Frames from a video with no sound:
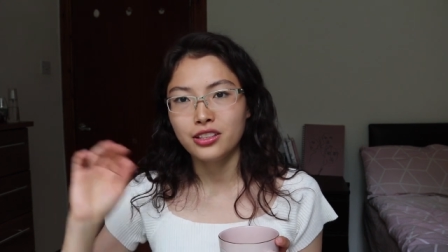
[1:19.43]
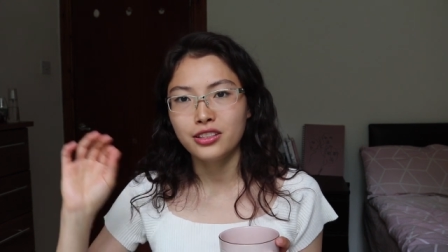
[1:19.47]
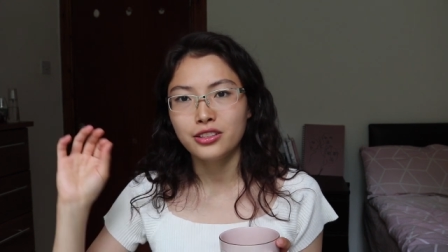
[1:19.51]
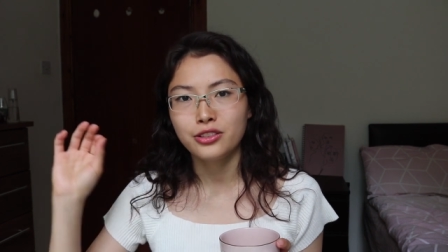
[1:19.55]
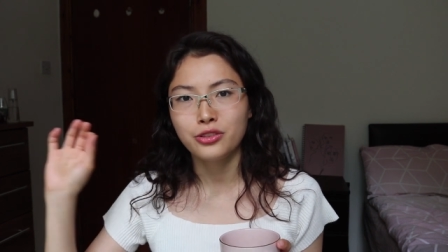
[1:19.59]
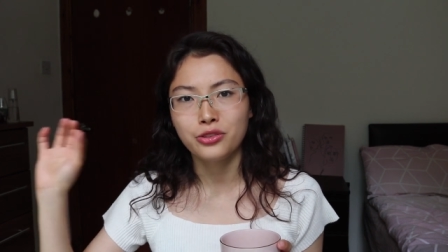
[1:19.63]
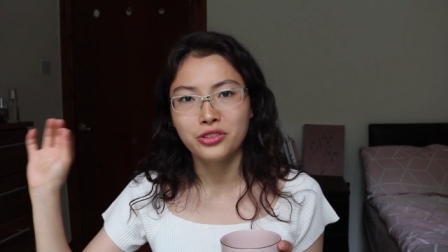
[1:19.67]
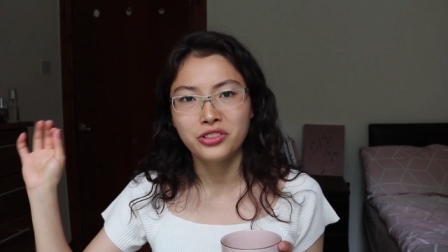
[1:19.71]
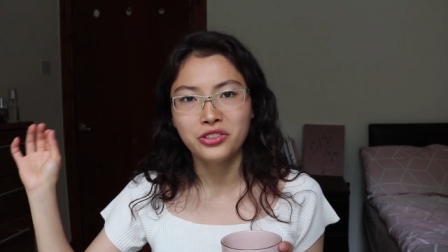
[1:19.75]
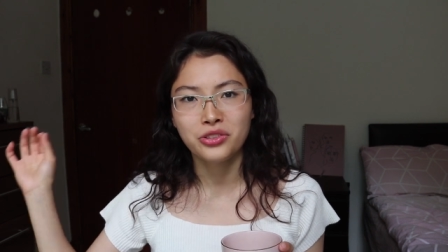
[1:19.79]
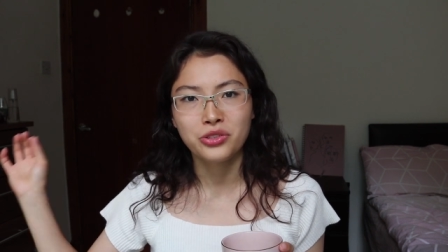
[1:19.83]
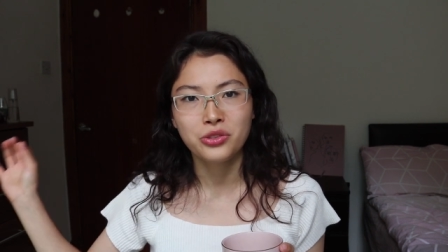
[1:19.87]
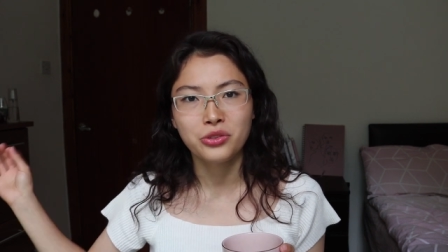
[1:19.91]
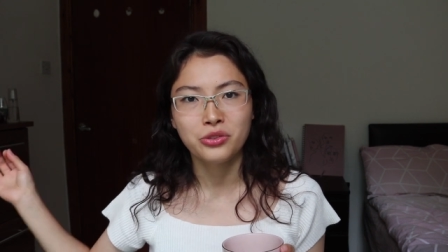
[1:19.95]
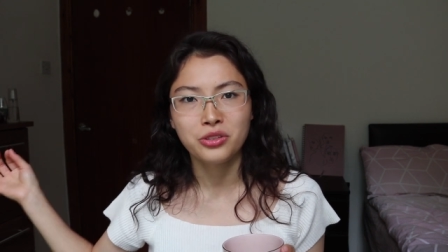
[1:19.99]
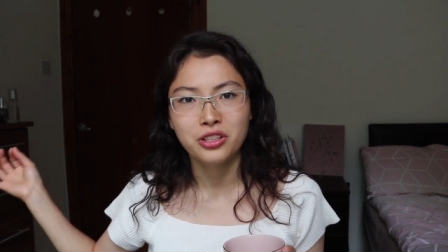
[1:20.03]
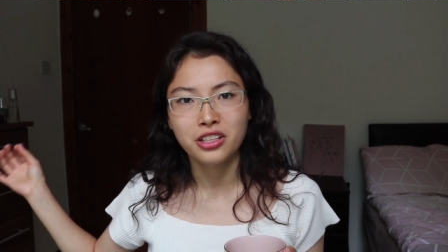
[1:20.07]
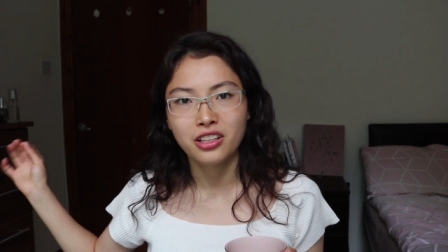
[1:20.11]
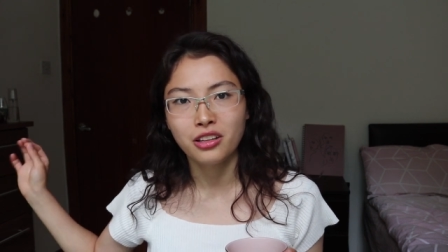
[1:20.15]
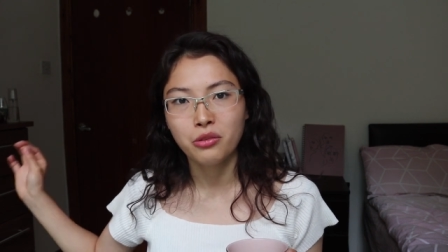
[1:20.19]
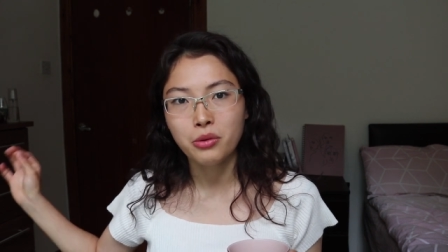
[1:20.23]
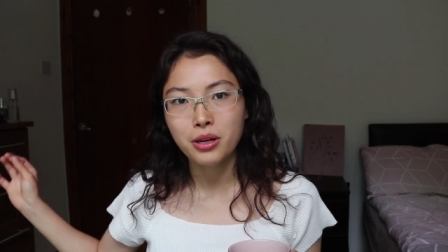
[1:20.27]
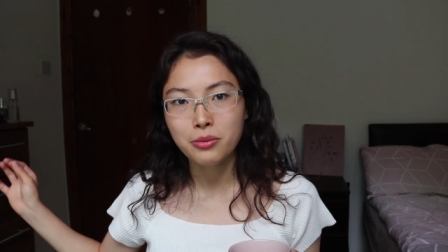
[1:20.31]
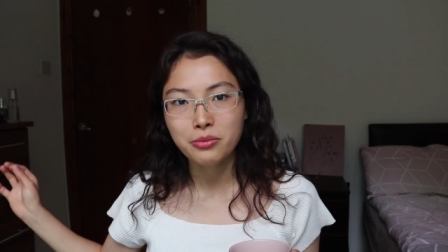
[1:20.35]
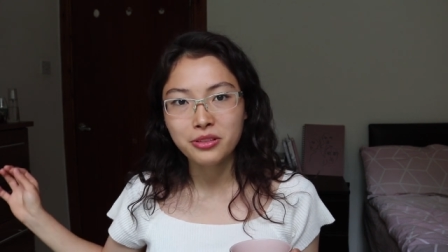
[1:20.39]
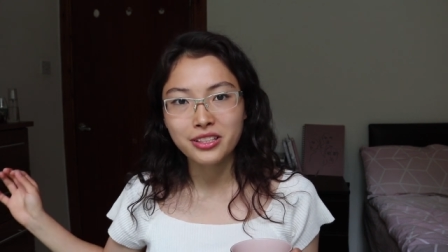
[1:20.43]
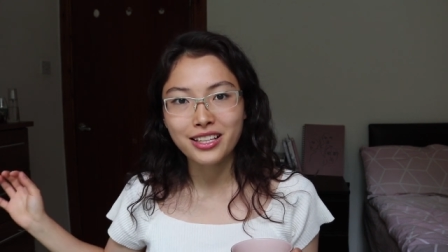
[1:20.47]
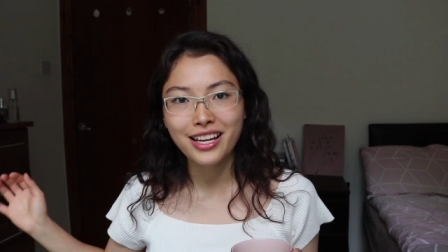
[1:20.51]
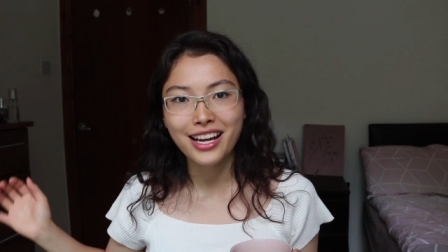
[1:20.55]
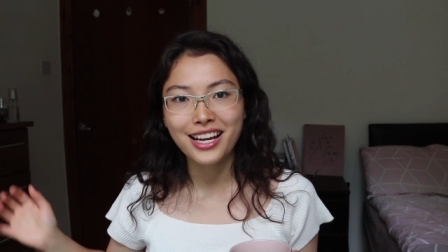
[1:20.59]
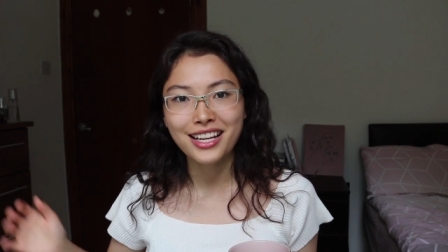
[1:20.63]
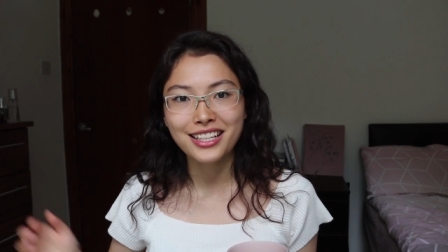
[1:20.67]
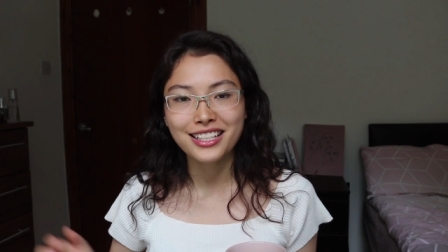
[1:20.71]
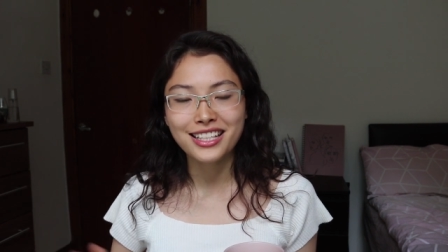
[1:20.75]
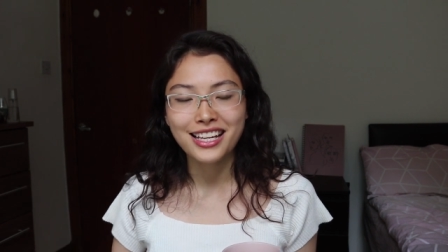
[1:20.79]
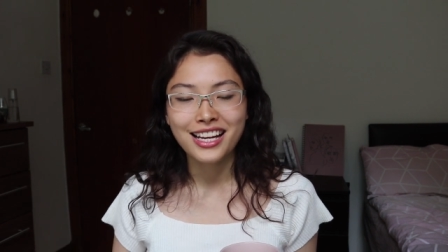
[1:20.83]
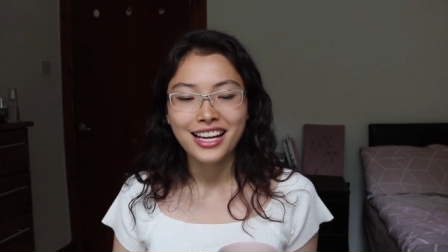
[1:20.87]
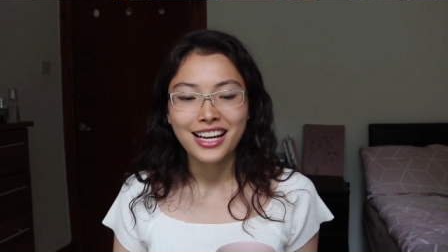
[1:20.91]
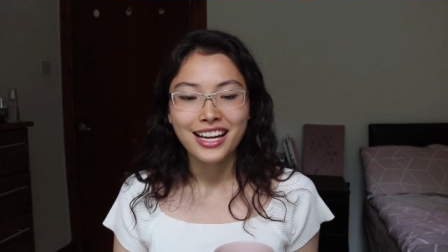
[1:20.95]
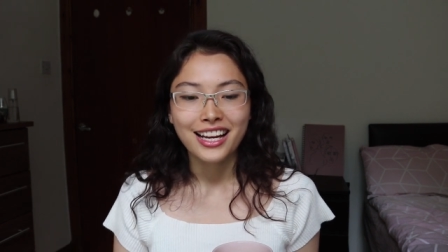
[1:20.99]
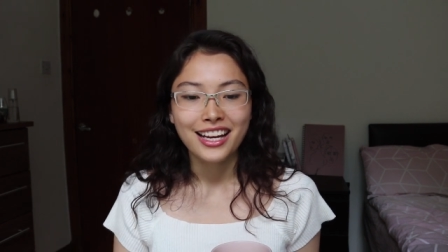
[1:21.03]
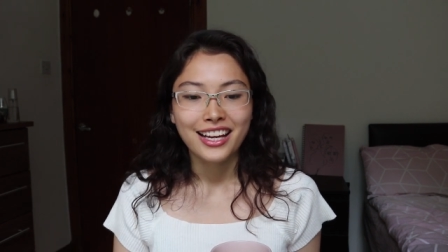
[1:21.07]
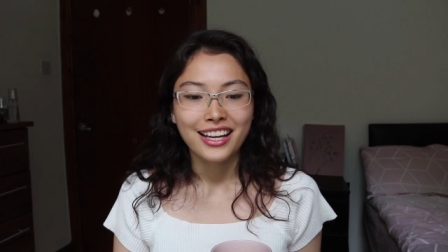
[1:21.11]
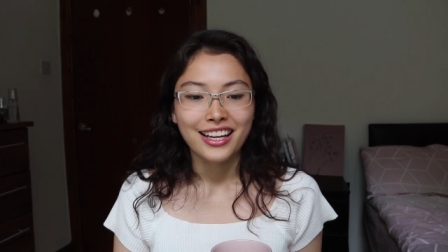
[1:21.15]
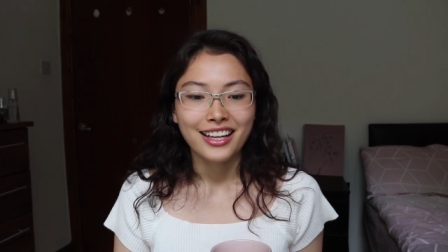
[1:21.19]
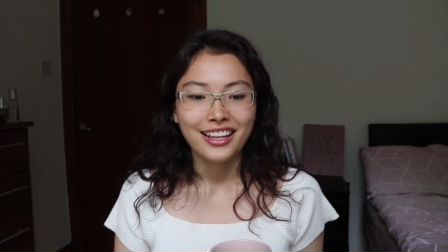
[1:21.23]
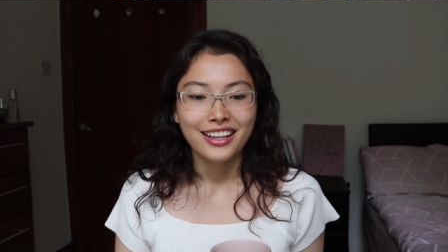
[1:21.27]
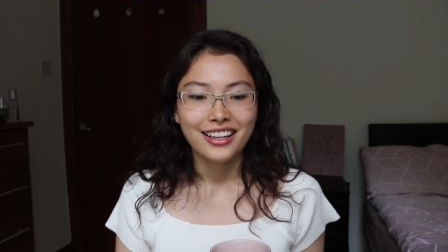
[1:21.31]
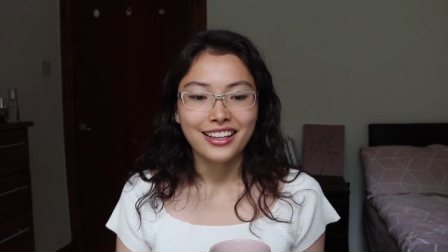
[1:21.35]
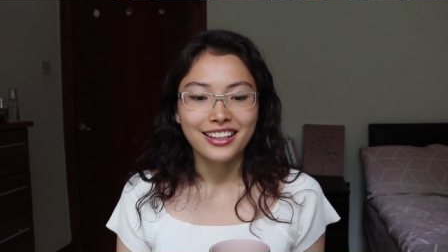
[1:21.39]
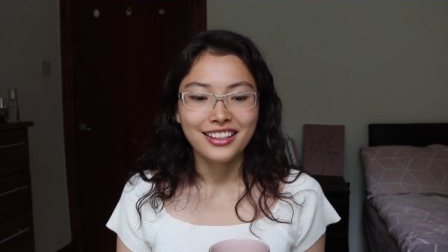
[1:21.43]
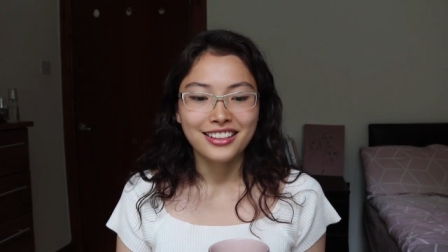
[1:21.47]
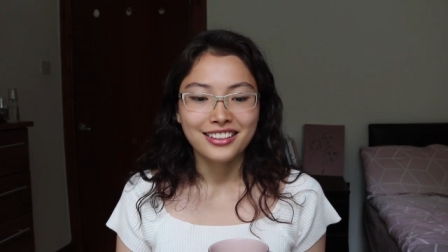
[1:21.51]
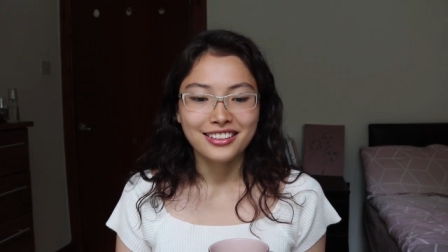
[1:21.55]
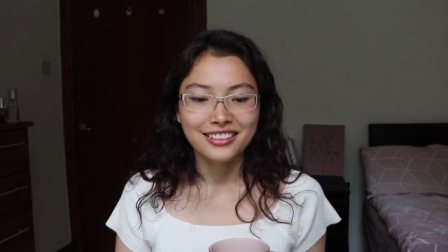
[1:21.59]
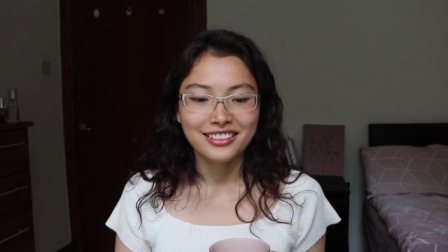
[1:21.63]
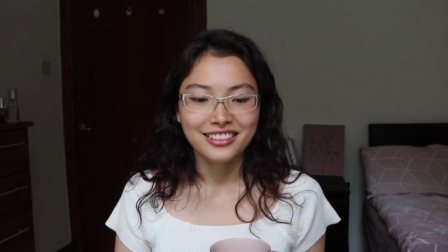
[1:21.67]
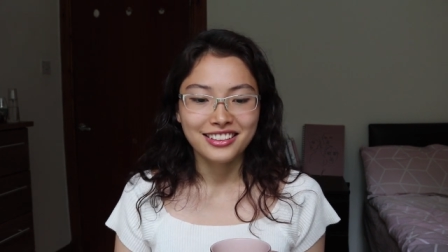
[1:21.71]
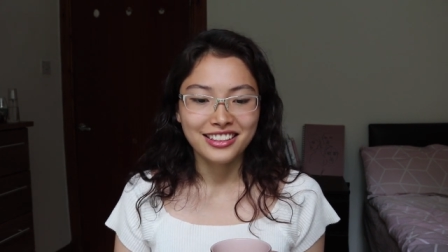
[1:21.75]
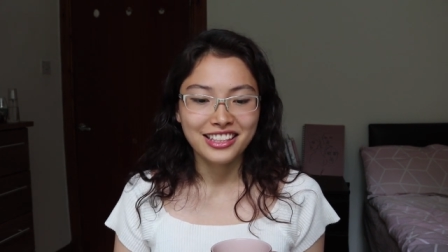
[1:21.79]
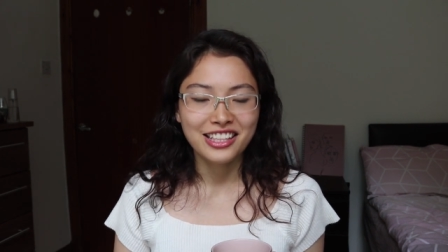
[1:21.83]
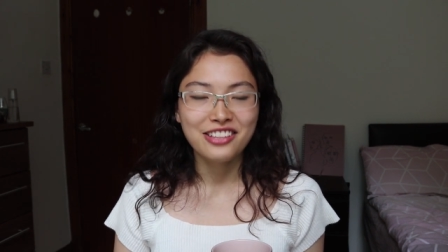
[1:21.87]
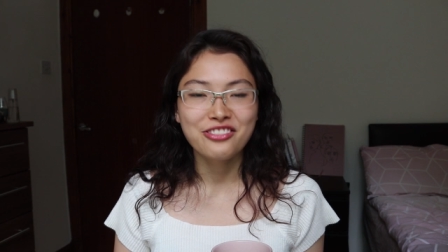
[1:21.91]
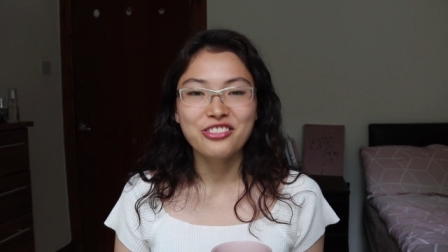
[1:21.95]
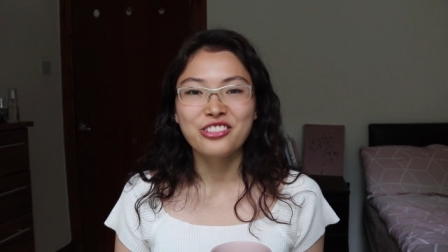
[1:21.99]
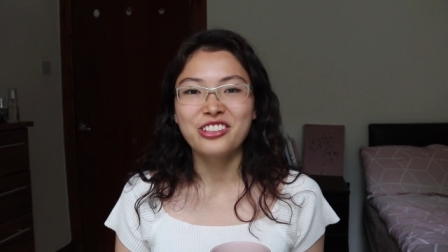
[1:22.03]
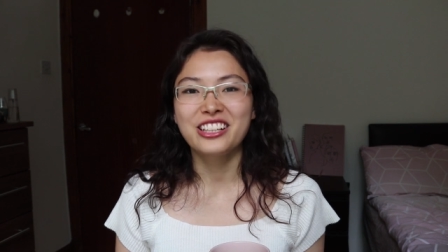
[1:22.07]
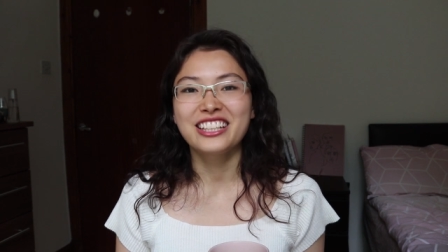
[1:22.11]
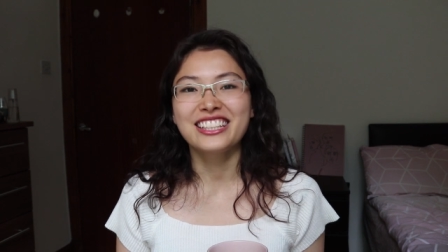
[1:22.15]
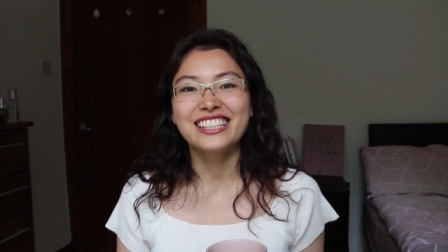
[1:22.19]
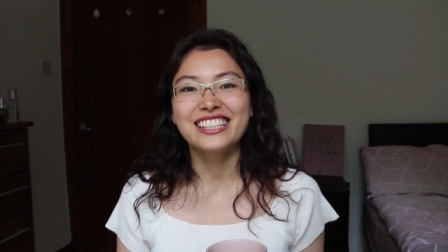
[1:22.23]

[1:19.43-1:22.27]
Students' Union website and never